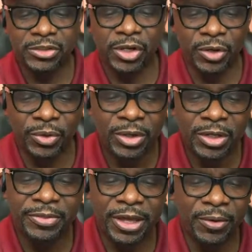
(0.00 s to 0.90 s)
And
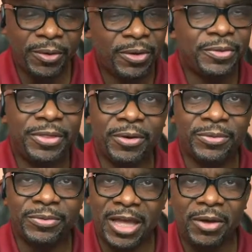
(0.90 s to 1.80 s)
so they'll,
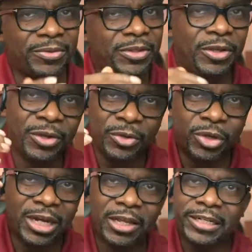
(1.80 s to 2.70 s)
they'll, they'll,
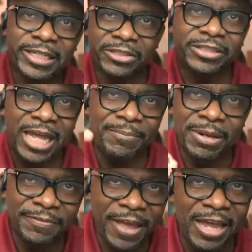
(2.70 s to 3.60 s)
you can look at their
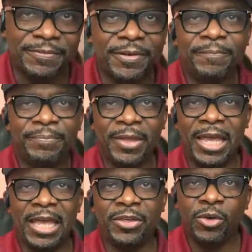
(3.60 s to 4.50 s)
statement of faith
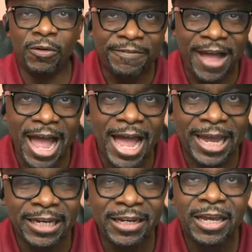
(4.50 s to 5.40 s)
and you'll
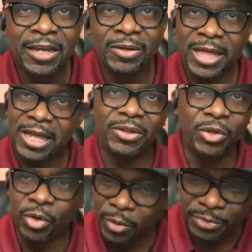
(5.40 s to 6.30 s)
find
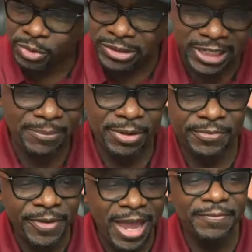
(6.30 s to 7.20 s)
that you go through the
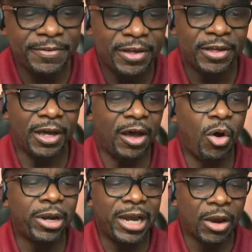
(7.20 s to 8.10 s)
statement of faith
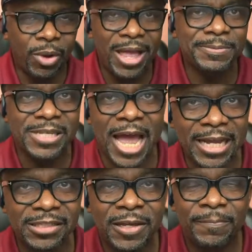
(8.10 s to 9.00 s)
uh, on their
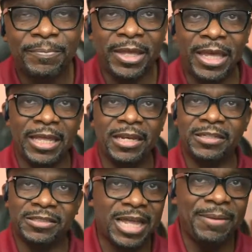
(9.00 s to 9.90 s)
websites
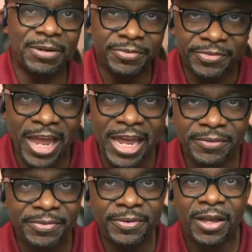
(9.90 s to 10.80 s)
and the statement of
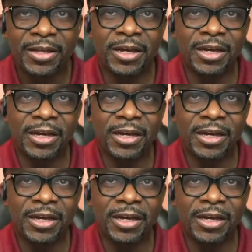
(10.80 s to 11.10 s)
faith